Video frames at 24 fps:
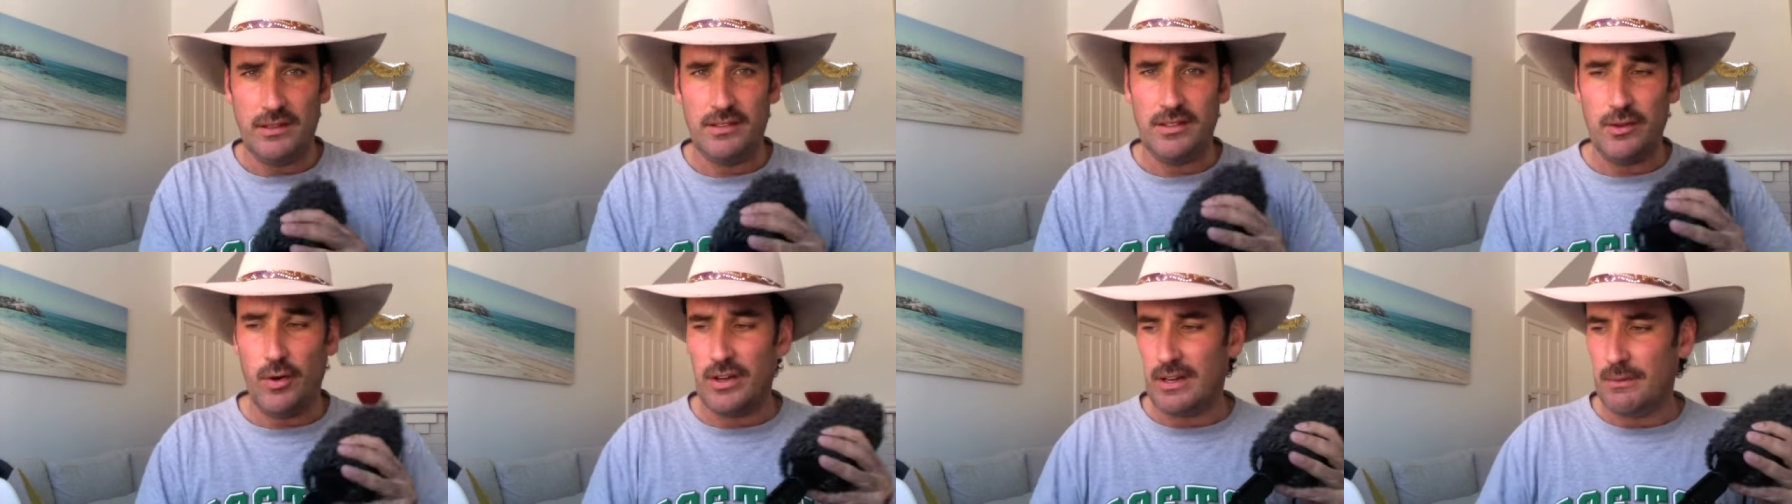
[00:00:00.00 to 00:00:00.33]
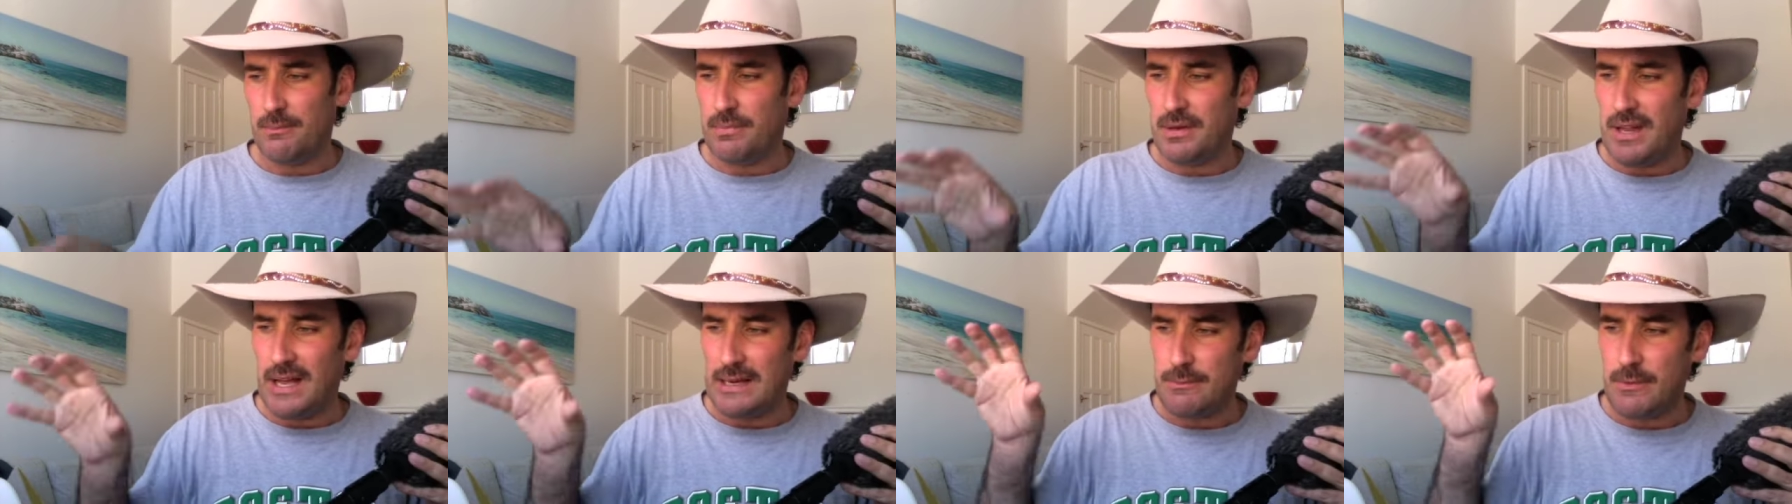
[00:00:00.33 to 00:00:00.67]
So I can
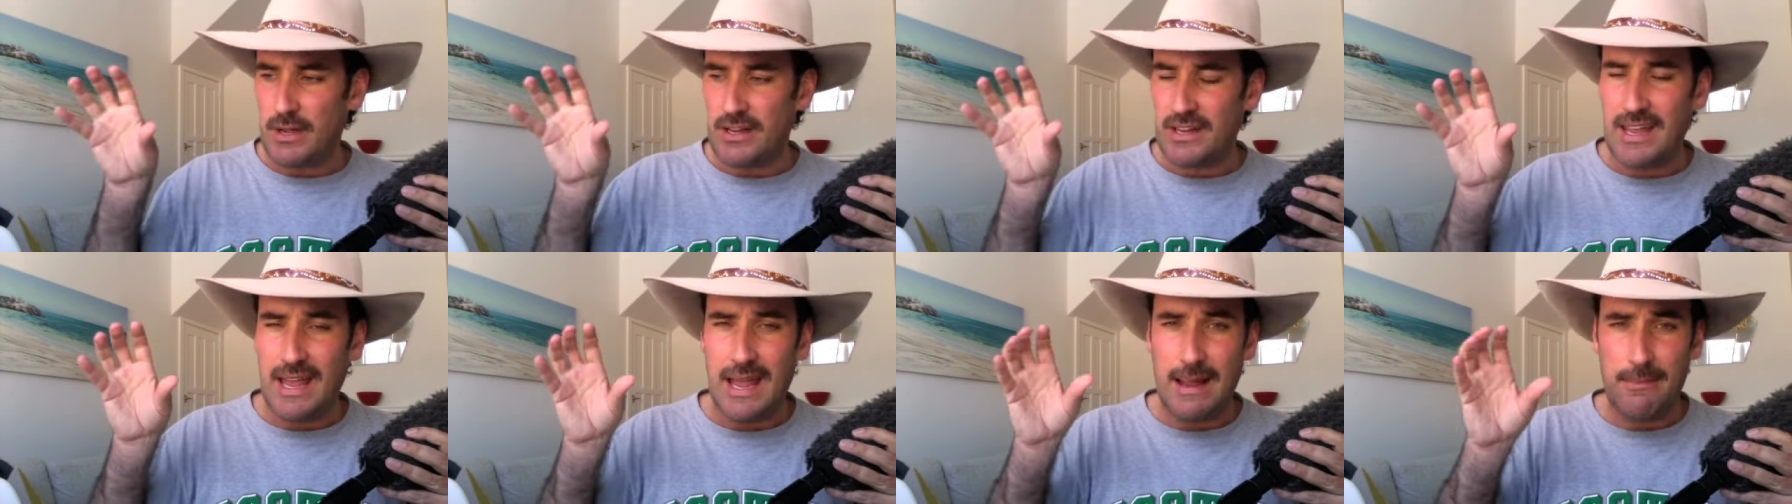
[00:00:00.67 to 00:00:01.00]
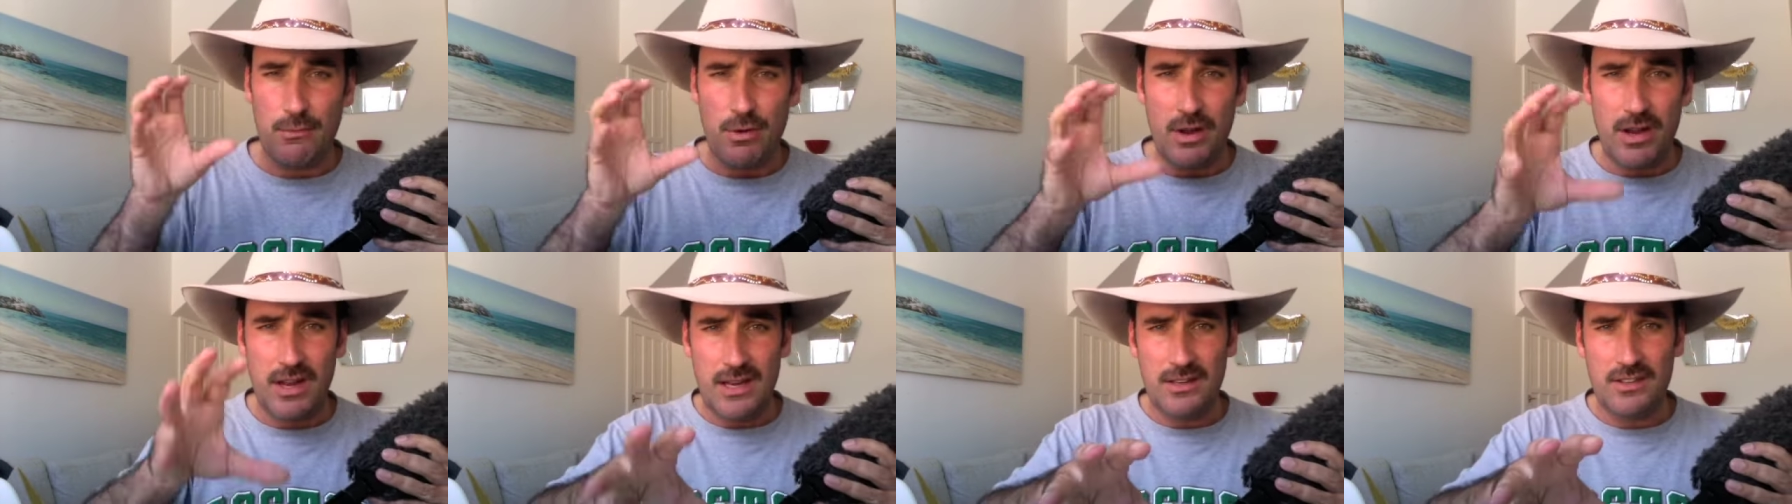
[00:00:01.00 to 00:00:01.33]
plug my
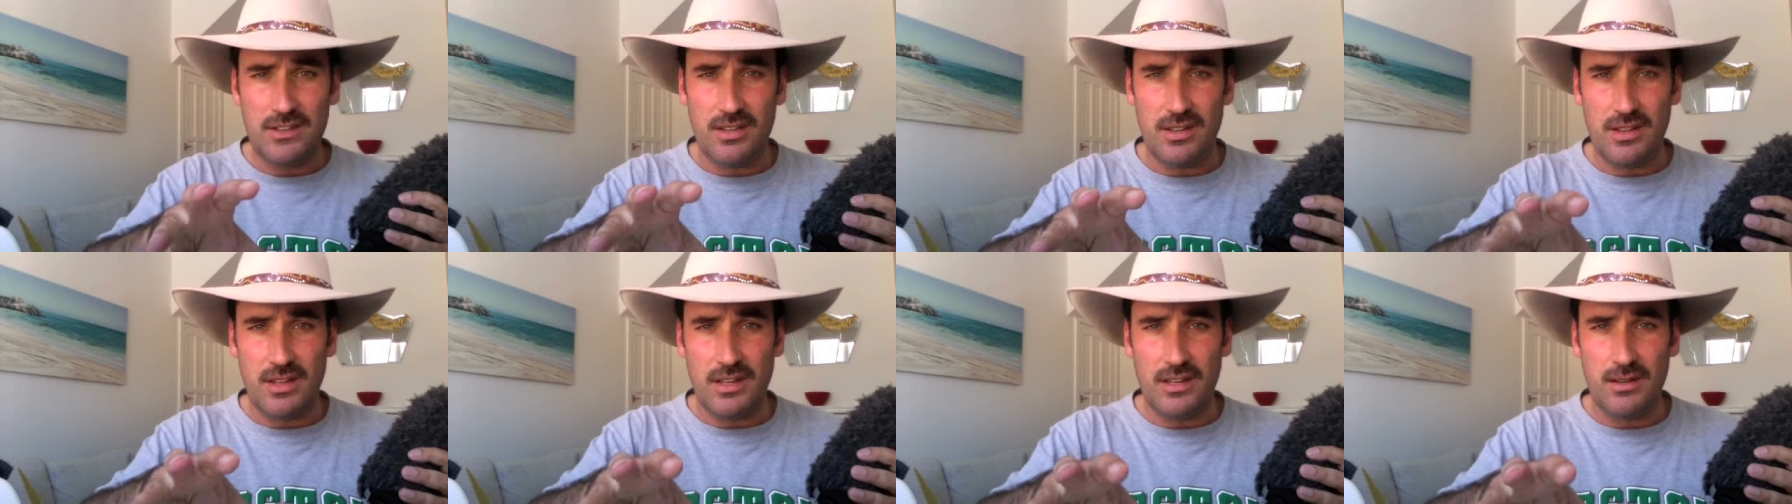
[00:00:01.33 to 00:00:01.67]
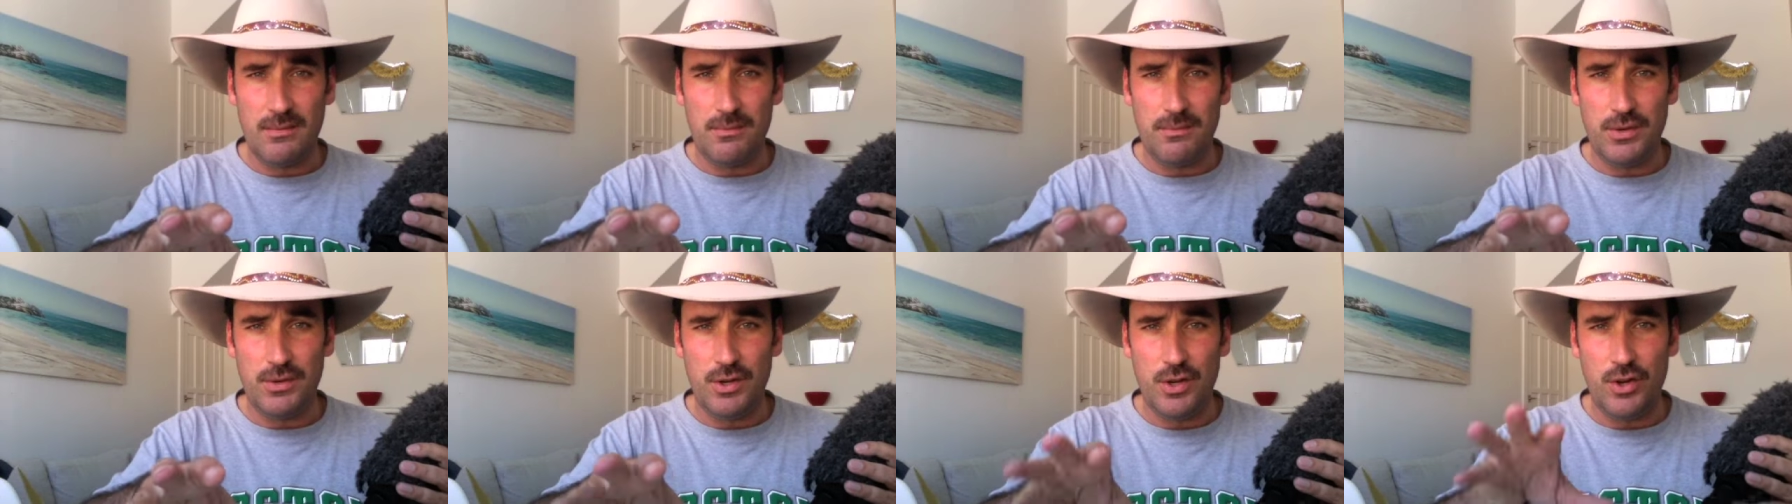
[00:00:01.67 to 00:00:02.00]
camera into the
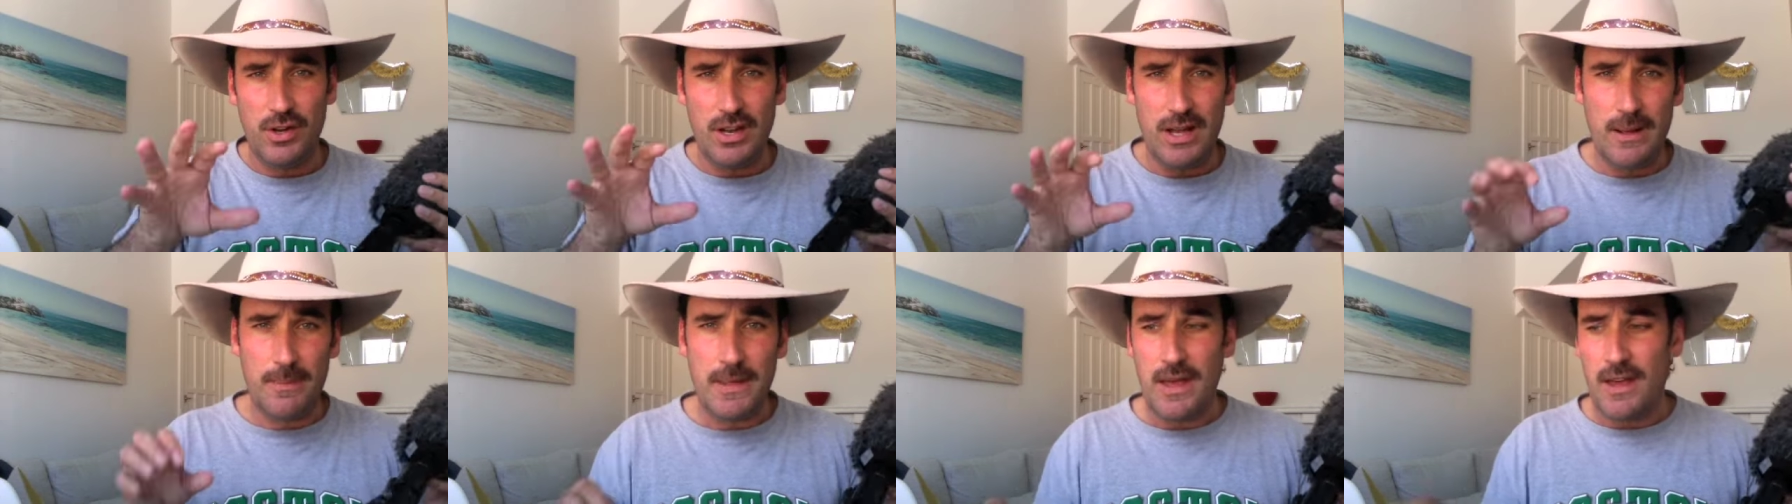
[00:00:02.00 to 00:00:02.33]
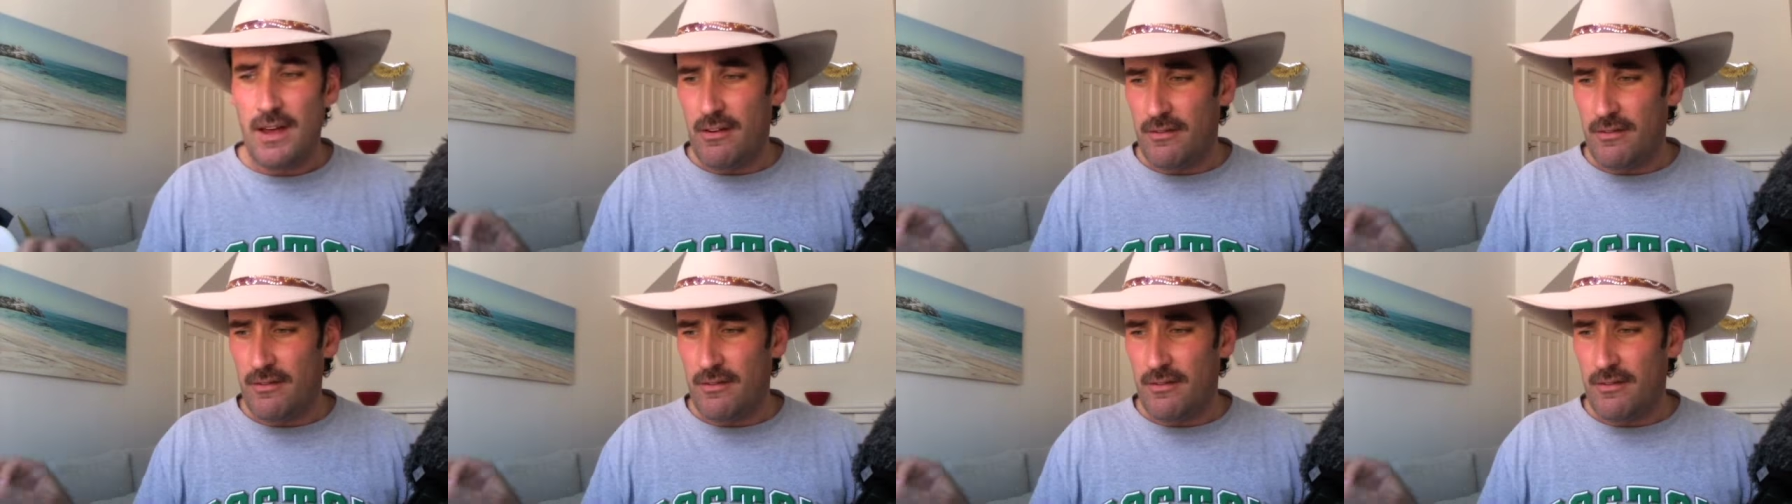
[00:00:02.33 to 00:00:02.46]
computer